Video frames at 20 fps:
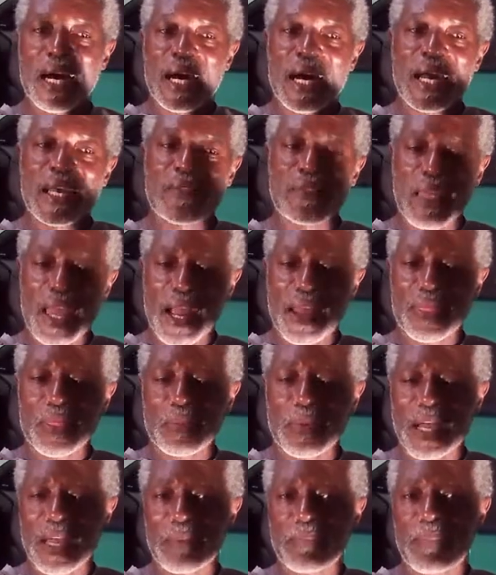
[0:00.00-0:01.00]

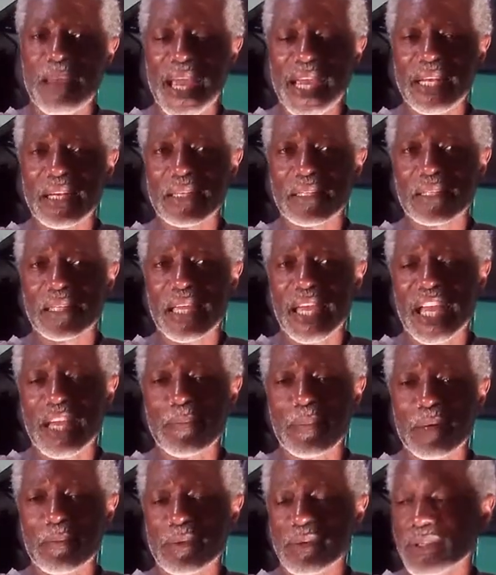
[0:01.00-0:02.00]
After I painted the
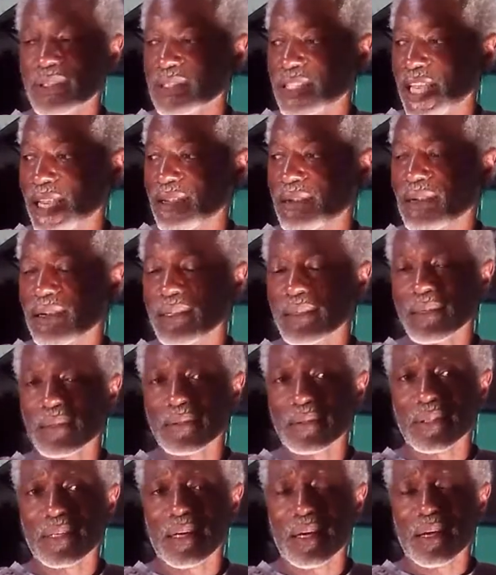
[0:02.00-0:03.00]
K-member, same color
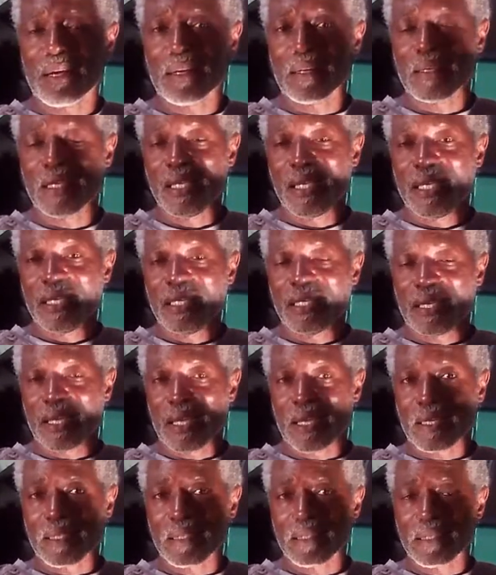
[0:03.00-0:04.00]
of the car,
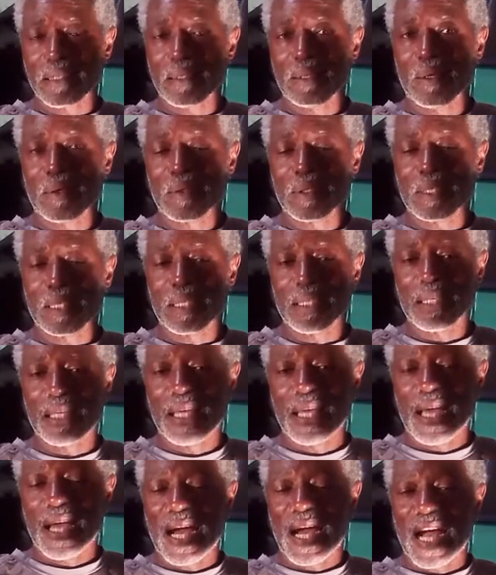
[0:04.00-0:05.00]
and I clear coated it,
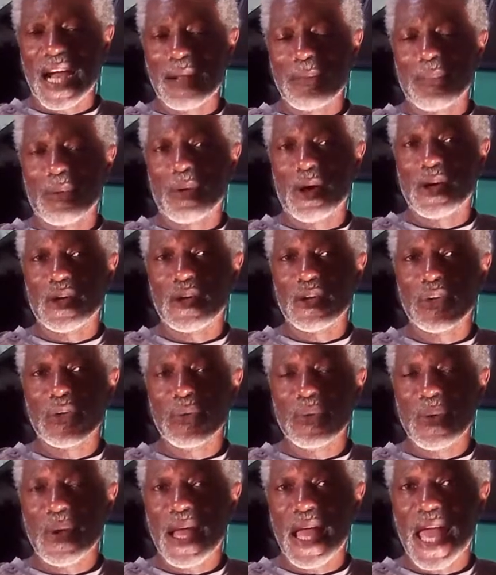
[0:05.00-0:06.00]
I bought
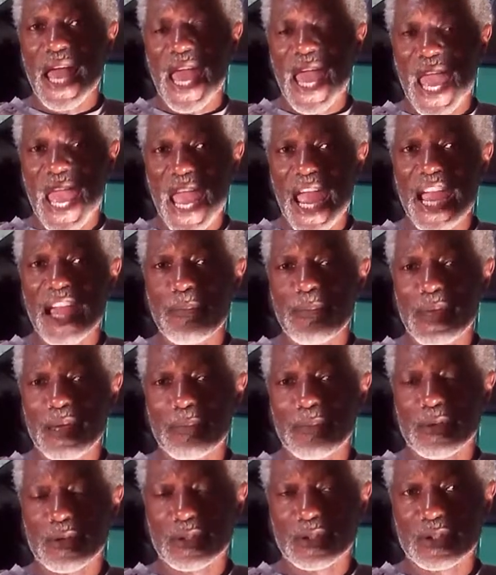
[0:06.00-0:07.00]
new
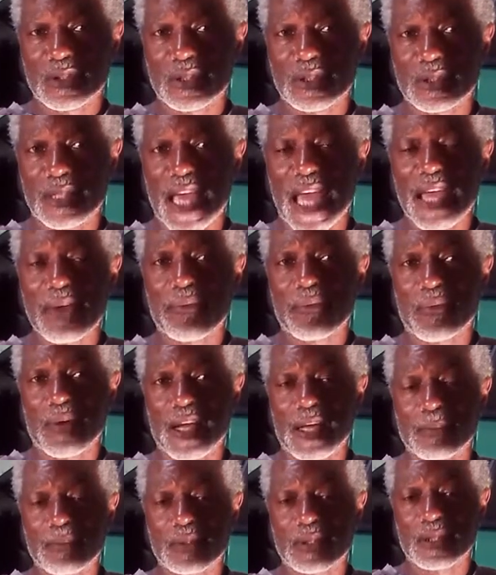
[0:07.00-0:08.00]
A-members,
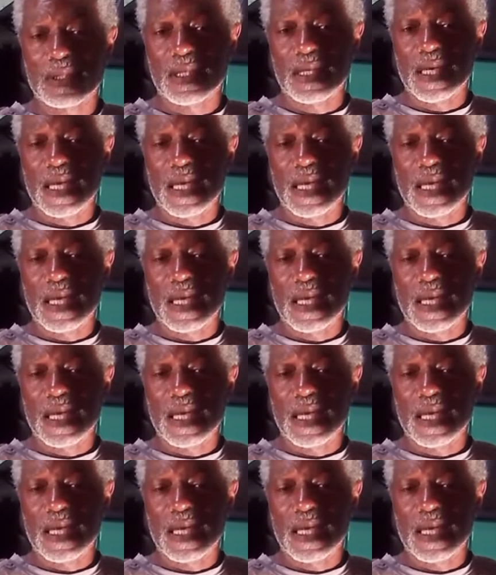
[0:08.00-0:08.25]
A-frames,